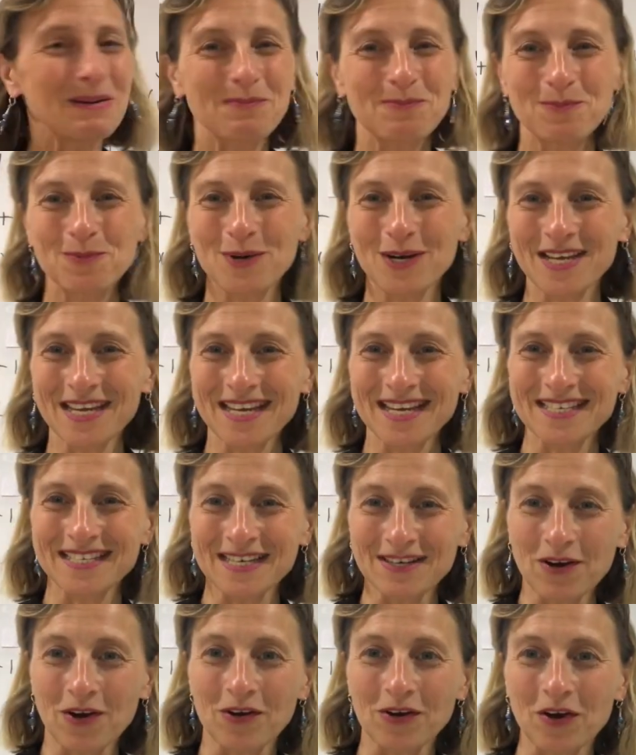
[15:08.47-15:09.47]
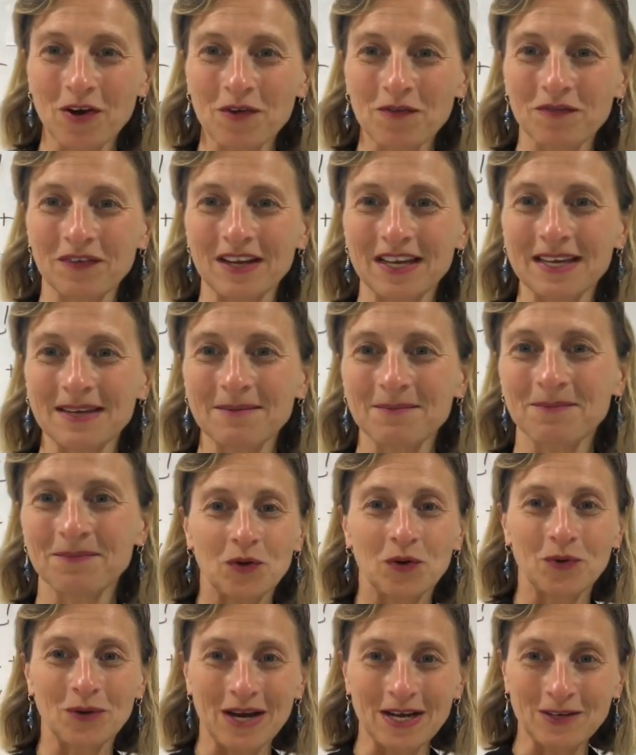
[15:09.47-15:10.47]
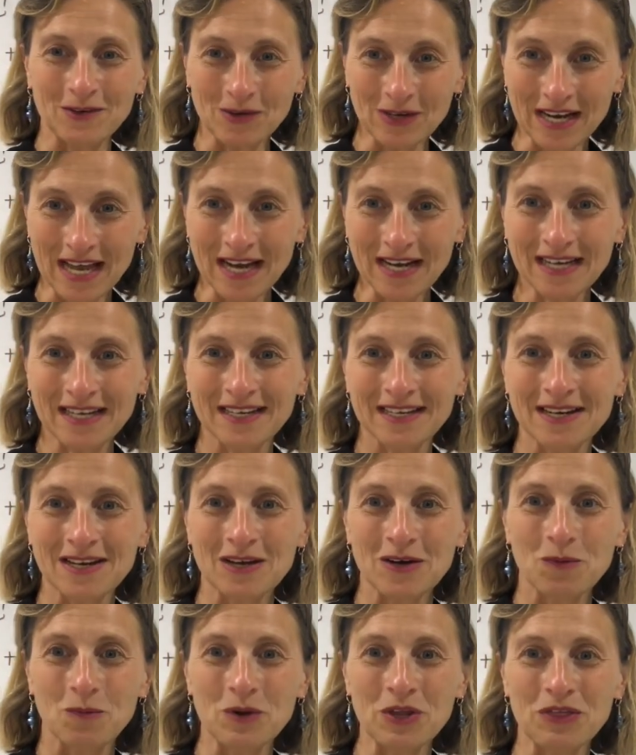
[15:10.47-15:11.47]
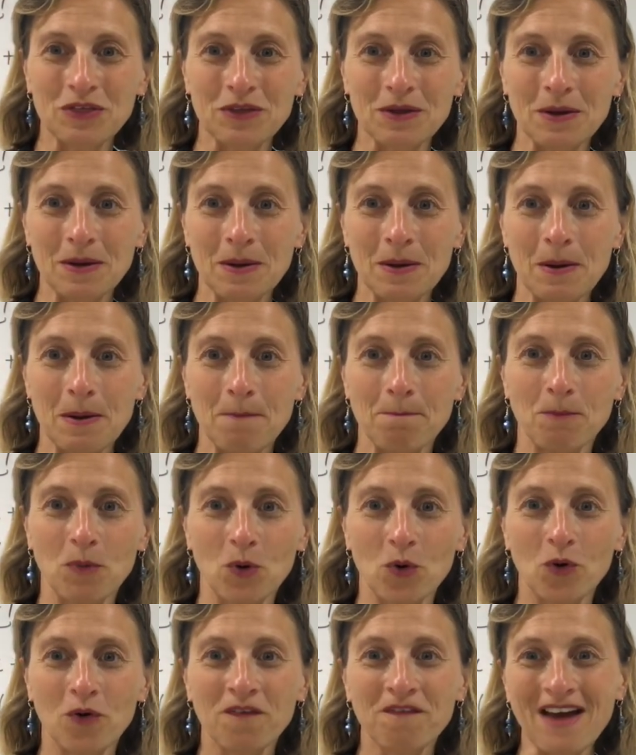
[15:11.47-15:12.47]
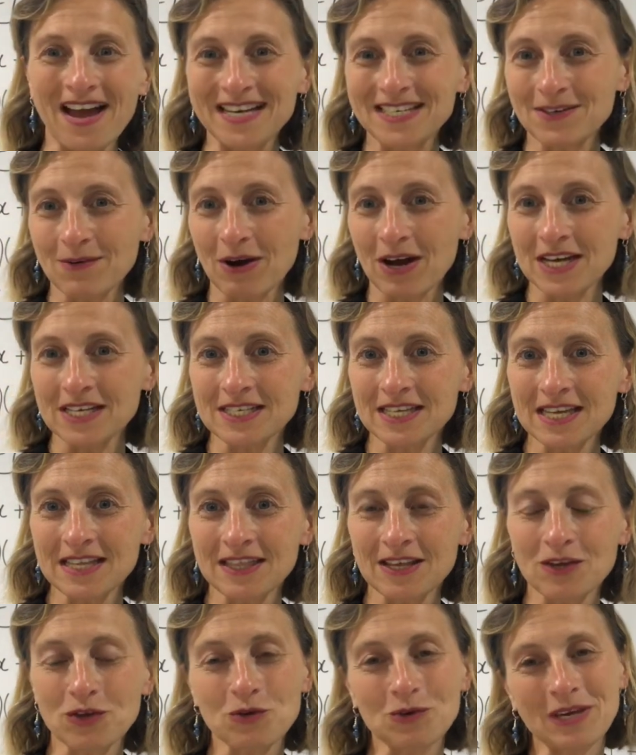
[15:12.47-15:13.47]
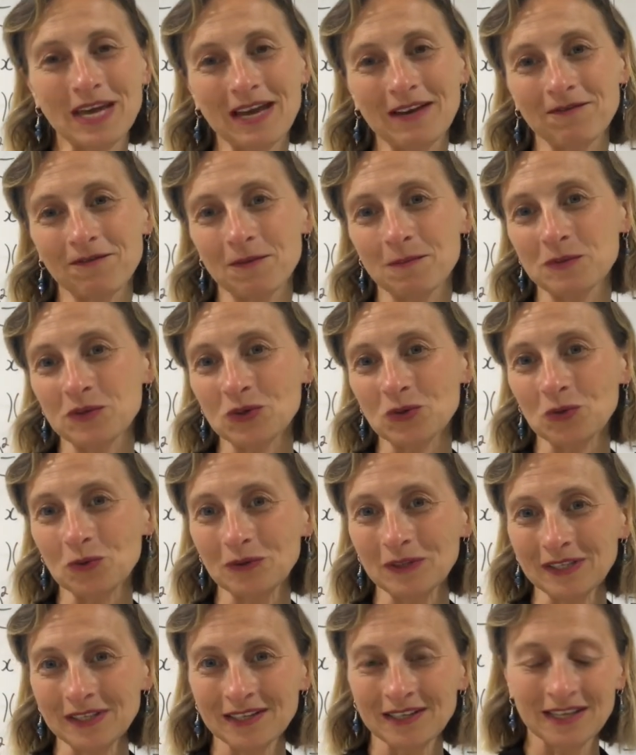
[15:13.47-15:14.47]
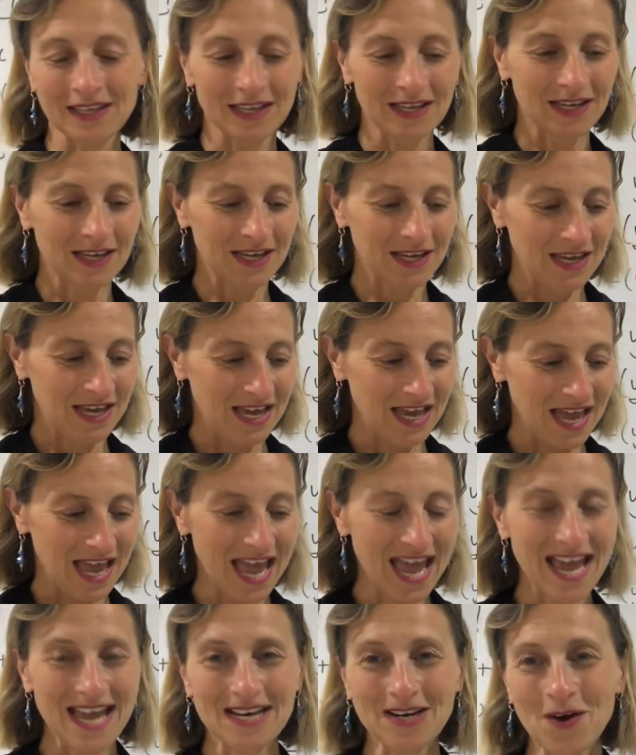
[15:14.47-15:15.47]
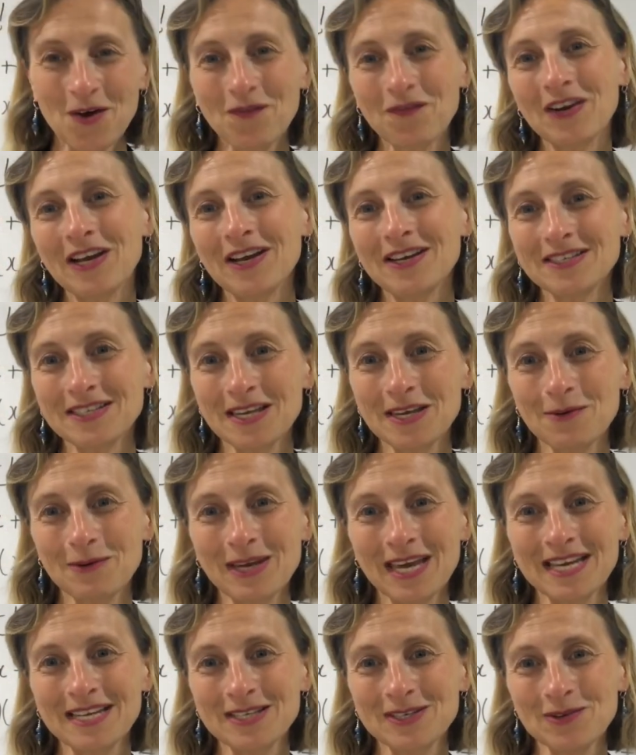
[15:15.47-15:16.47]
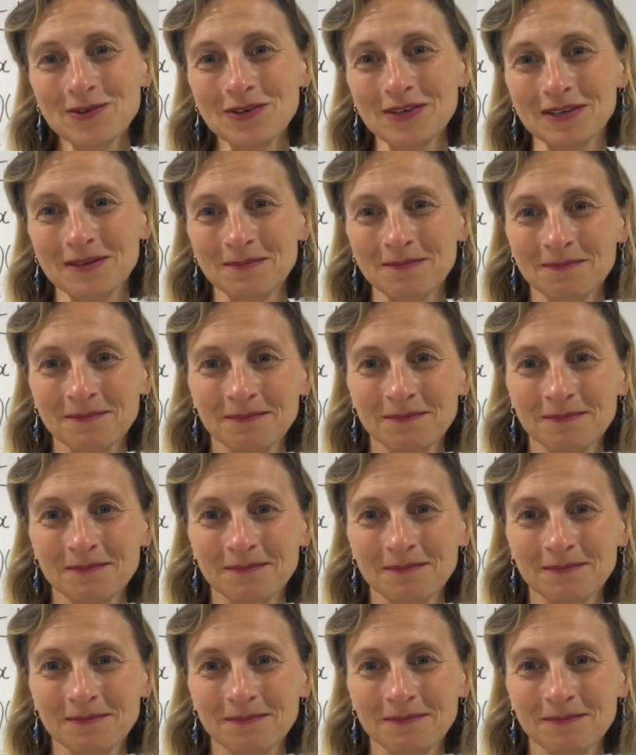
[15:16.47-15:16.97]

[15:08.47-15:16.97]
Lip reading: pretty easy note, hopefully. All right, good luck with more factorising that you get from school. And hopefully I'll see you again soon.